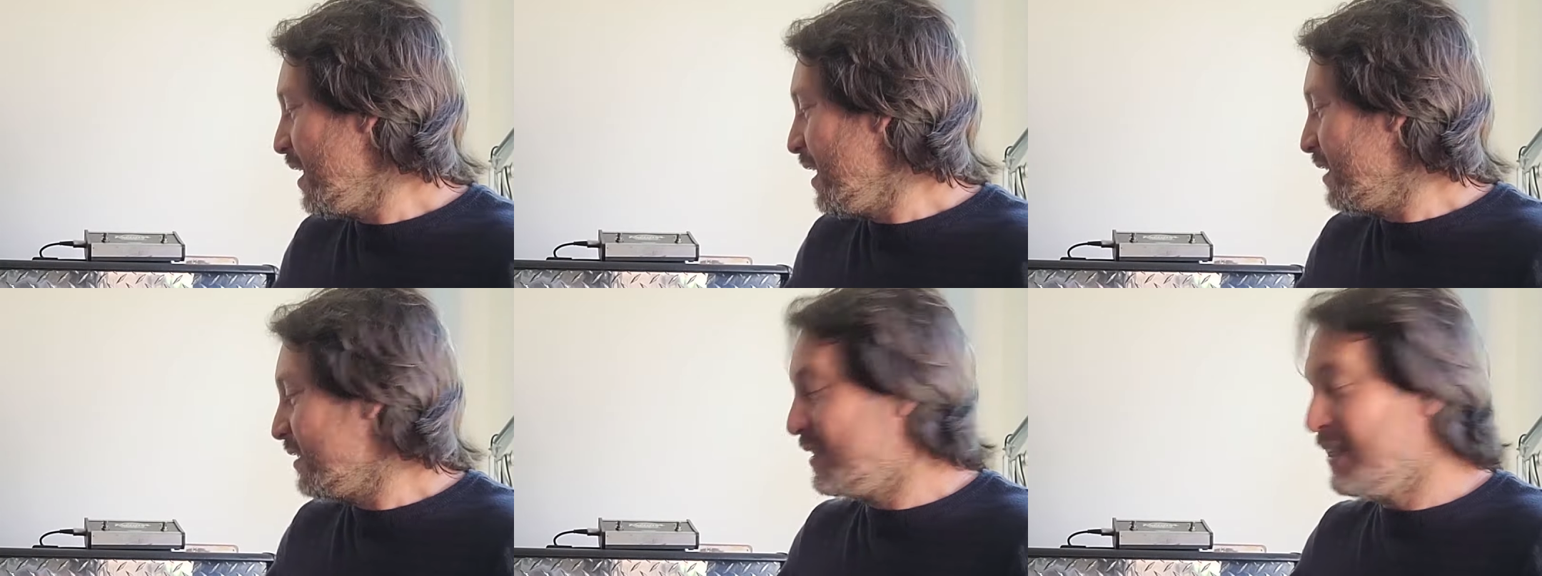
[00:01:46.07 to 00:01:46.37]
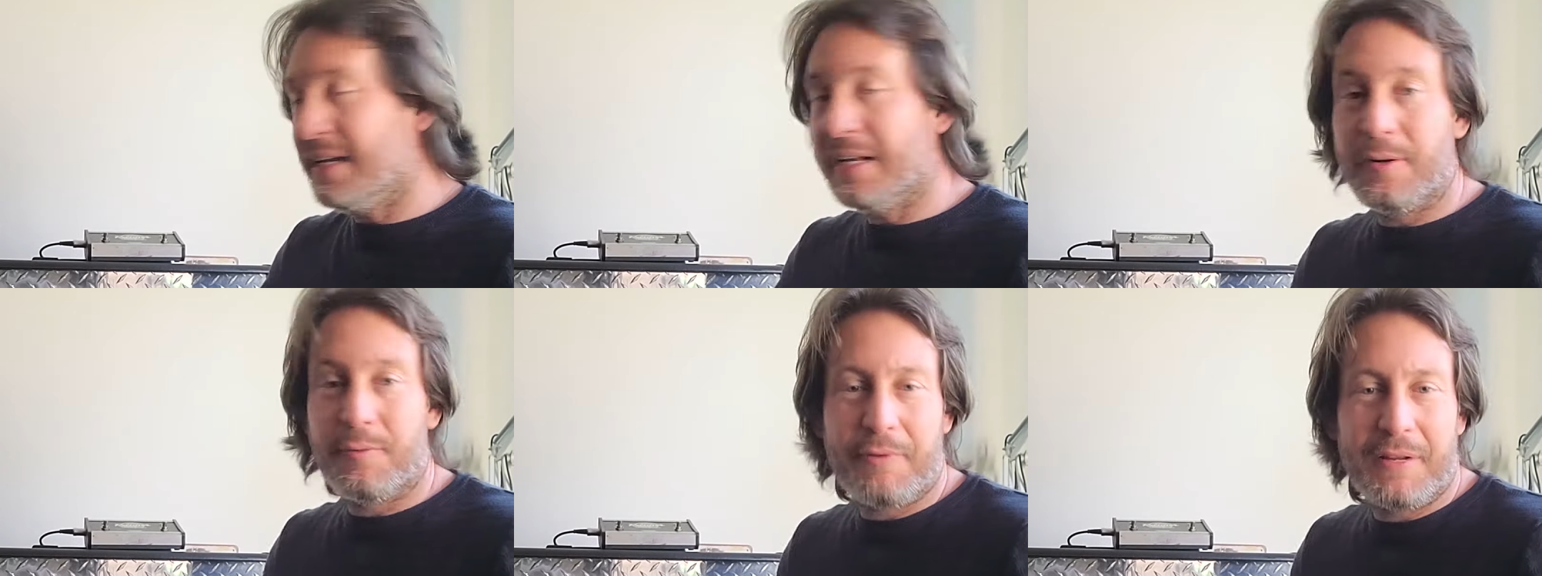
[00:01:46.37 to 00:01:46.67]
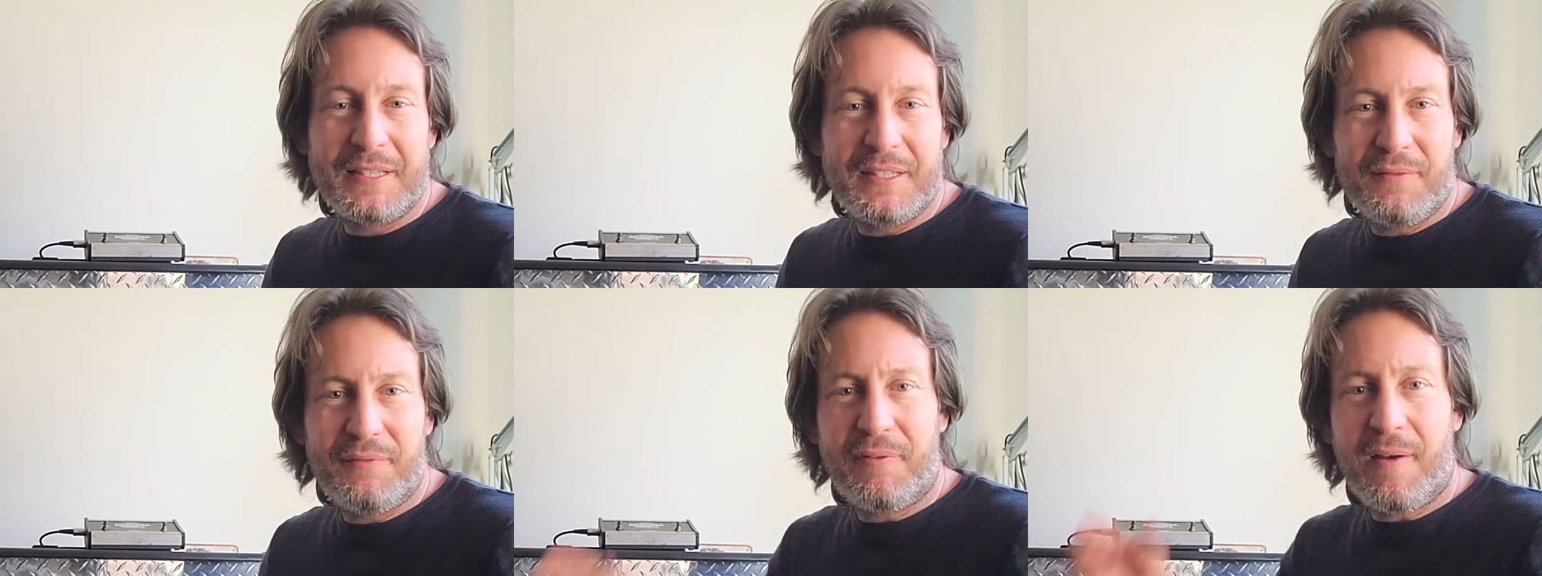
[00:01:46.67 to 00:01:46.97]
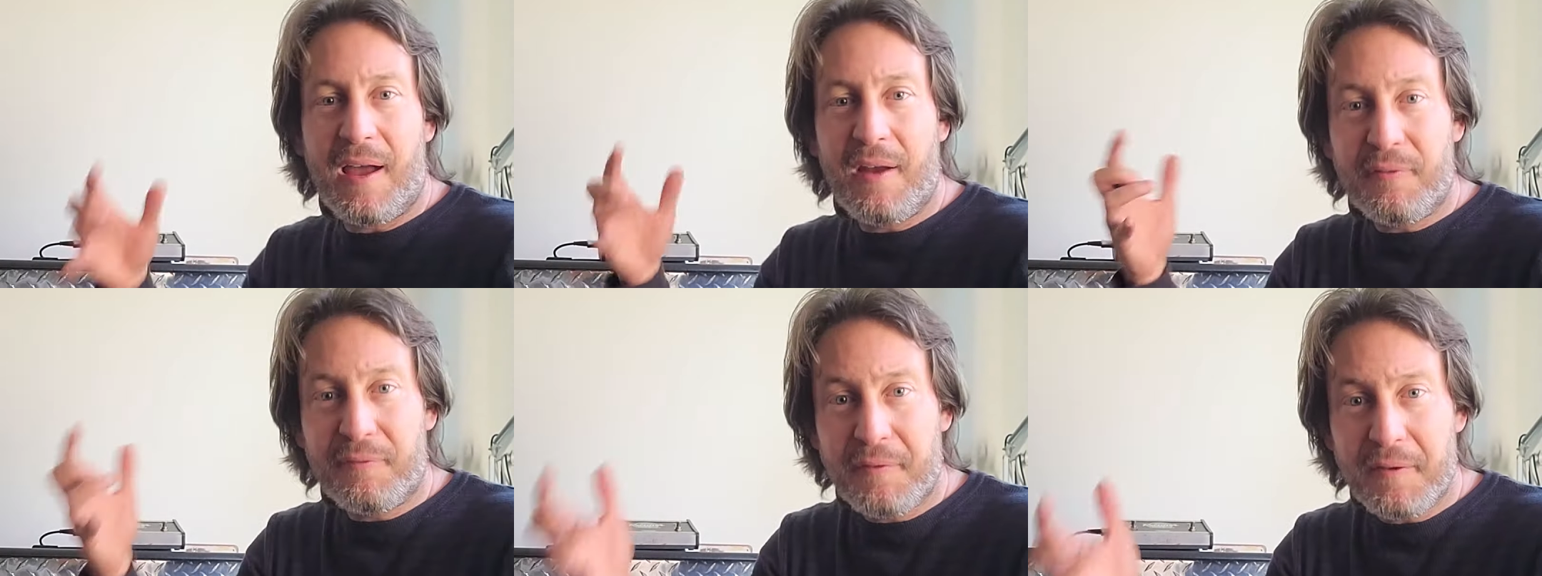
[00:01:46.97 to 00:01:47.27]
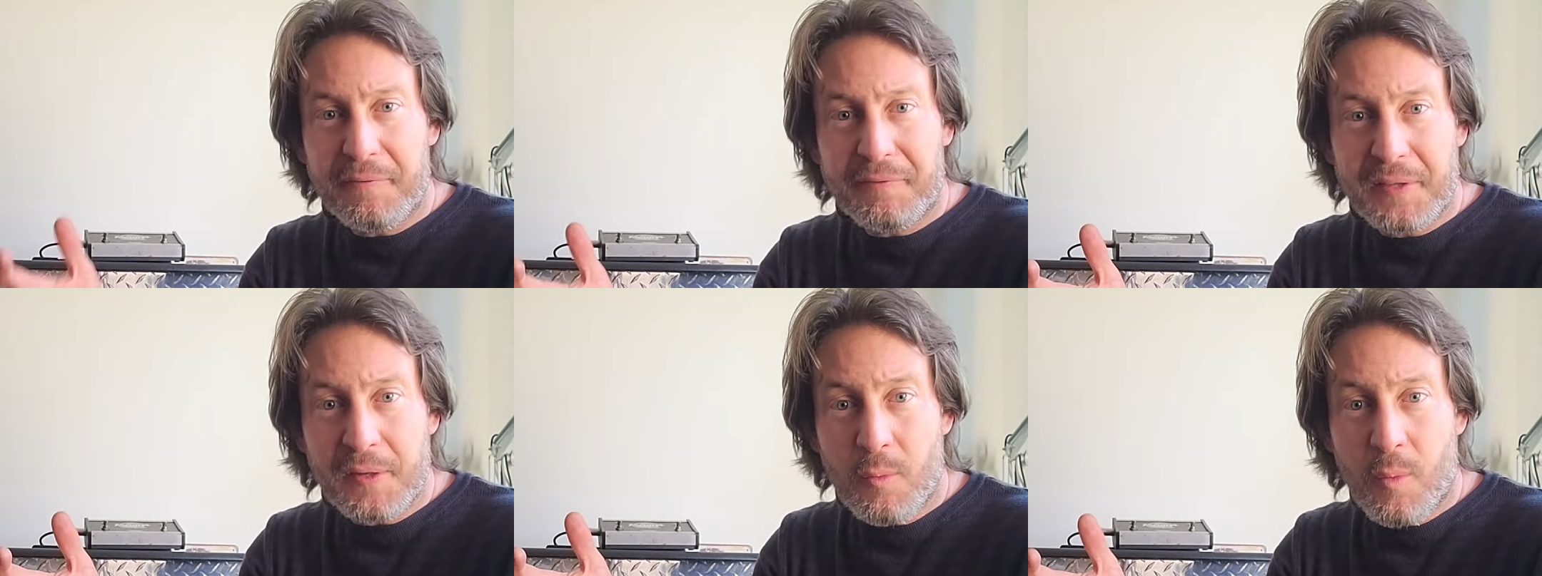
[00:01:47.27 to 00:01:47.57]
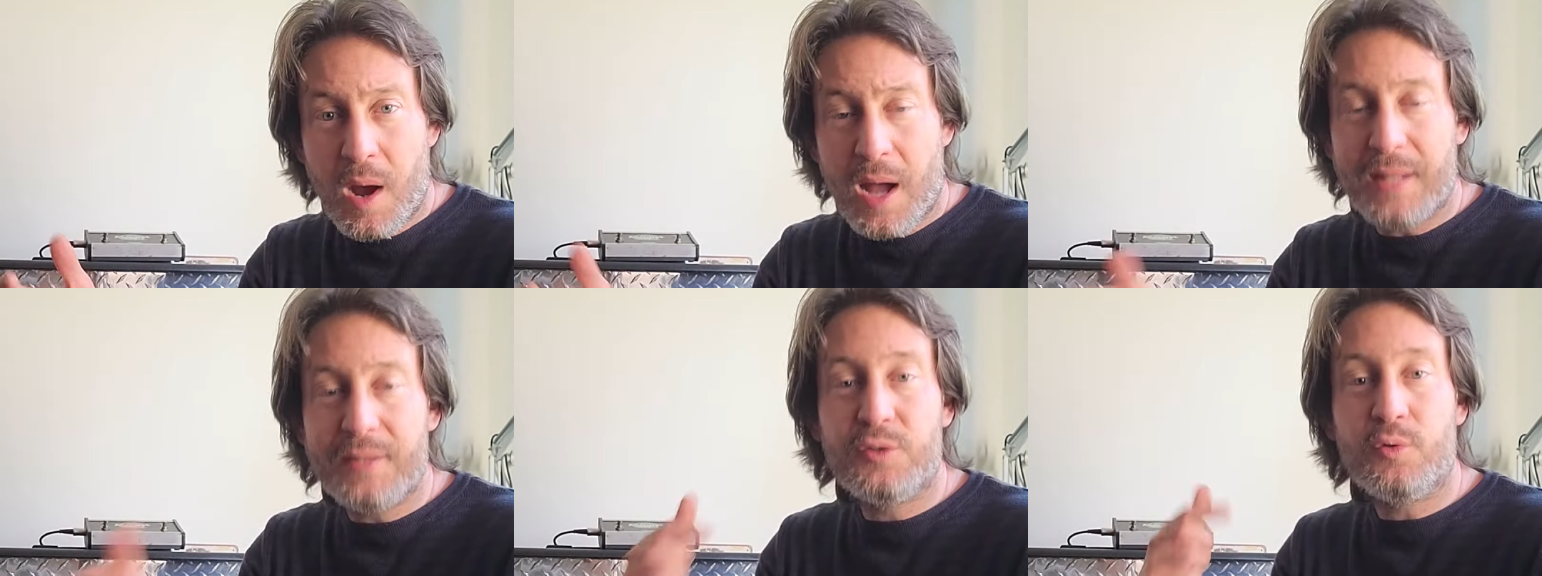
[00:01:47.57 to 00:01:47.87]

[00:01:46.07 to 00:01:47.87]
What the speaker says: single rectifier 50 watt,